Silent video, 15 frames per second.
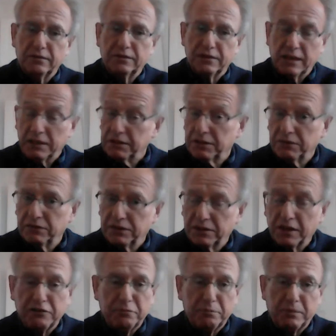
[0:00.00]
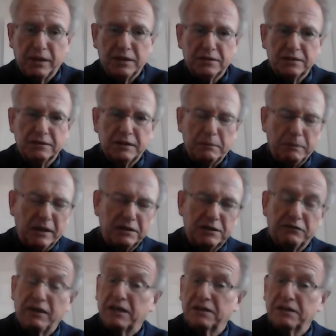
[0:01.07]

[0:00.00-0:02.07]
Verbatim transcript: sense of a safe place, it's a place of